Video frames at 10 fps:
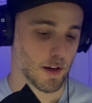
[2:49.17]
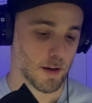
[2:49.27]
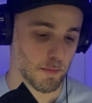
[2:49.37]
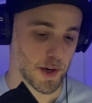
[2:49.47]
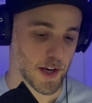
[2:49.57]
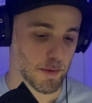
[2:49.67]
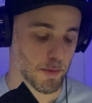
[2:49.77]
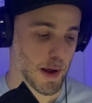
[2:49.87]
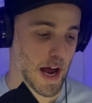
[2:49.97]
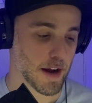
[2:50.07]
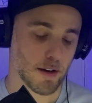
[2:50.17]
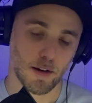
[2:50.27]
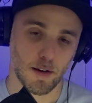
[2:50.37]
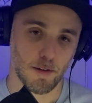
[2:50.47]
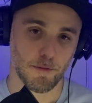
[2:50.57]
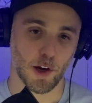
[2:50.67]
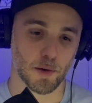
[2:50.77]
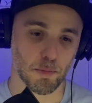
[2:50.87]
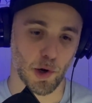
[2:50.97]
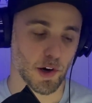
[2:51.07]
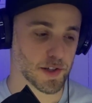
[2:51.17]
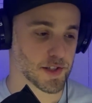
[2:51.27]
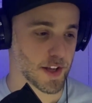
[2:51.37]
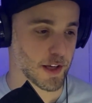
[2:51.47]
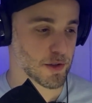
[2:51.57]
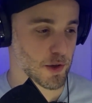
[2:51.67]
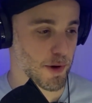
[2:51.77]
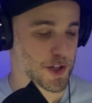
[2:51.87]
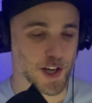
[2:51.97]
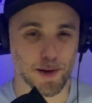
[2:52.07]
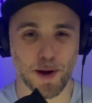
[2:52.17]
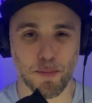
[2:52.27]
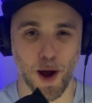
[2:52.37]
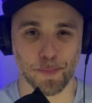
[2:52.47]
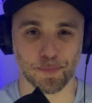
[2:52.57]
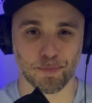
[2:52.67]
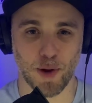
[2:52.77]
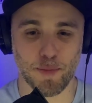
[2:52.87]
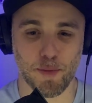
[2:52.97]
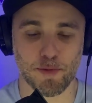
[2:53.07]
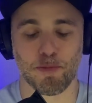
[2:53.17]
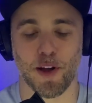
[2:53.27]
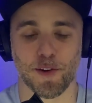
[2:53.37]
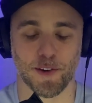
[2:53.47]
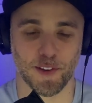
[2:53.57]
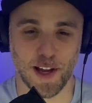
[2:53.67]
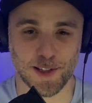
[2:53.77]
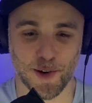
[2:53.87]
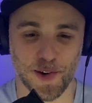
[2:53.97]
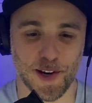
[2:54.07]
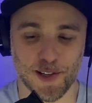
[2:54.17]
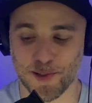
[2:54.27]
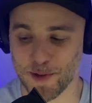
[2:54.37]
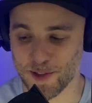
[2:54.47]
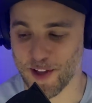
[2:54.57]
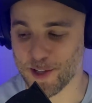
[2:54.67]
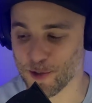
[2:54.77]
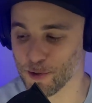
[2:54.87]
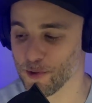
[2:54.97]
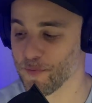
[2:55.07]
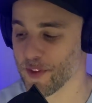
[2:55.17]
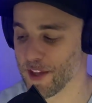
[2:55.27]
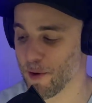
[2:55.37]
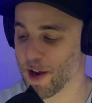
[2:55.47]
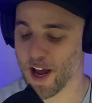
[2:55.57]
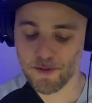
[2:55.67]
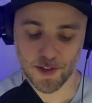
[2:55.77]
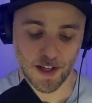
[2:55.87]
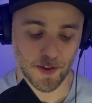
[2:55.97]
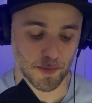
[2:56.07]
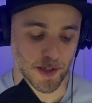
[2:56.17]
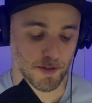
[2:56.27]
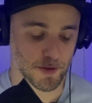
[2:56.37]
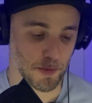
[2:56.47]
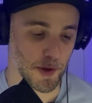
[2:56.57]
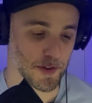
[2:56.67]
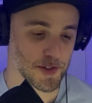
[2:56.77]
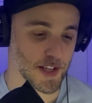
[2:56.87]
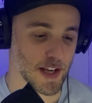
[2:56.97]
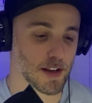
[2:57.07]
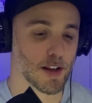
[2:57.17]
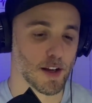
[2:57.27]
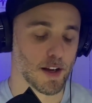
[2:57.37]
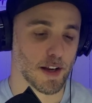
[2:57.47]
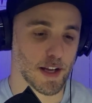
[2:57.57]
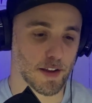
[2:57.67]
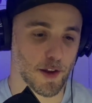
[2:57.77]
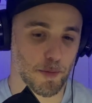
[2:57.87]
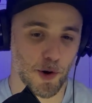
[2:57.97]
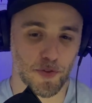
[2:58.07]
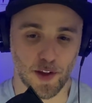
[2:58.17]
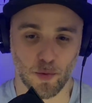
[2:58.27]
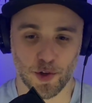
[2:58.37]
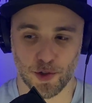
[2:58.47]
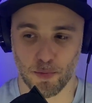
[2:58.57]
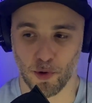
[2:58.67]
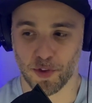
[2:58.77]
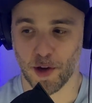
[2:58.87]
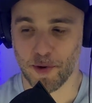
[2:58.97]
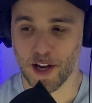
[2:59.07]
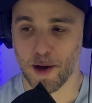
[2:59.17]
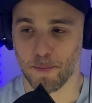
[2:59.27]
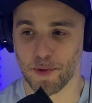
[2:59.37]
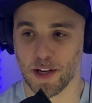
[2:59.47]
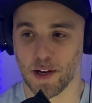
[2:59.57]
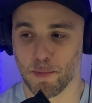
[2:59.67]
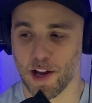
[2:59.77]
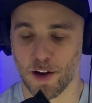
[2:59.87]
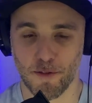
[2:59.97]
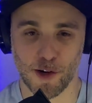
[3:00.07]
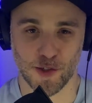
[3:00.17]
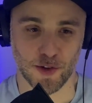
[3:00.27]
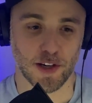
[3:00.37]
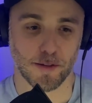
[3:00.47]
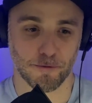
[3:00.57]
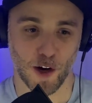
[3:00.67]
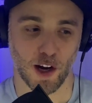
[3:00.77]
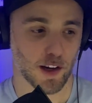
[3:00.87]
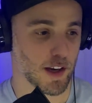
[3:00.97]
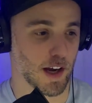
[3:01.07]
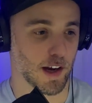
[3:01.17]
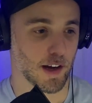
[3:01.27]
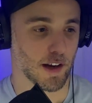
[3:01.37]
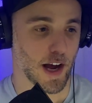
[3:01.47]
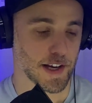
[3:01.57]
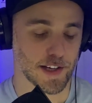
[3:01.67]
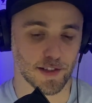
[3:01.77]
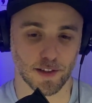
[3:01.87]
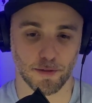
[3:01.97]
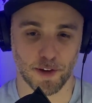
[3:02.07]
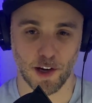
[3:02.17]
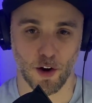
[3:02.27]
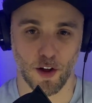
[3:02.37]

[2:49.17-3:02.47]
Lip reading: My neighbor Matt, fucking balls, thank you so much. And my mom and brother like donated to me, so that's cool. Now I have to get them gifts for Mother's Day and their birthday, which are both coming up, and my anniversary. Fuck, I need to figure all